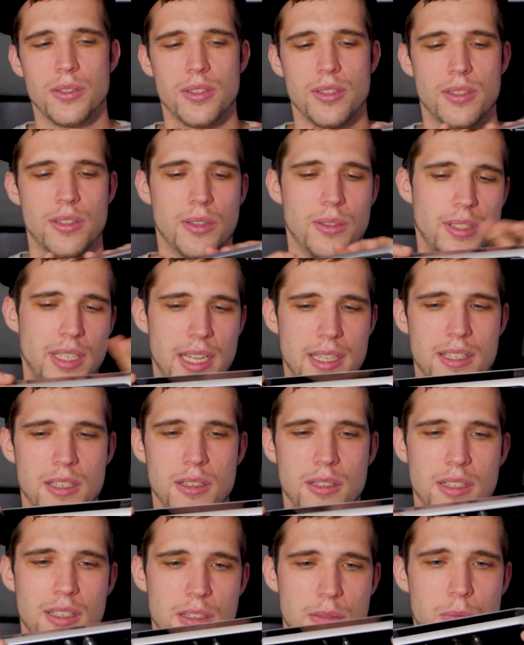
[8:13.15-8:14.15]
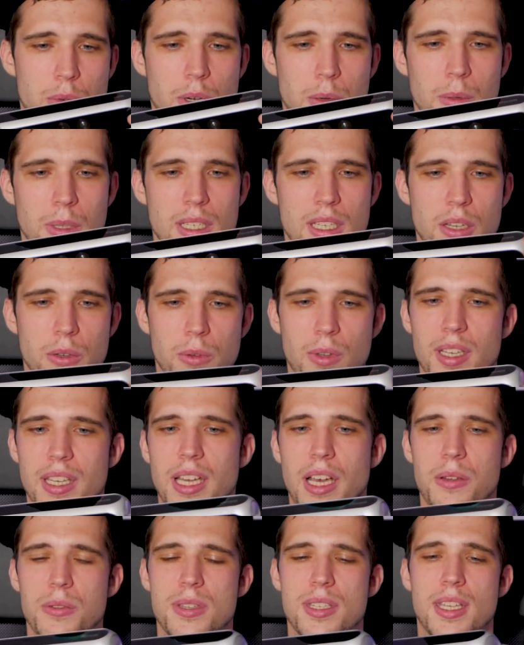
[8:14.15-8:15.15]
so that is probably the only
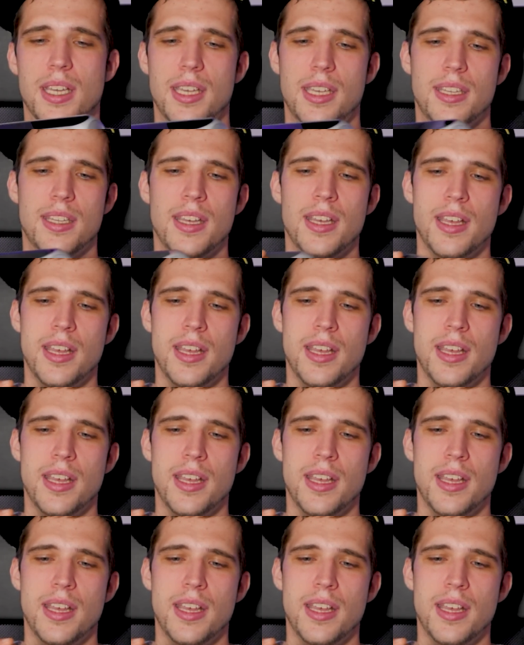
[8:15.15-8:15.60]
downside.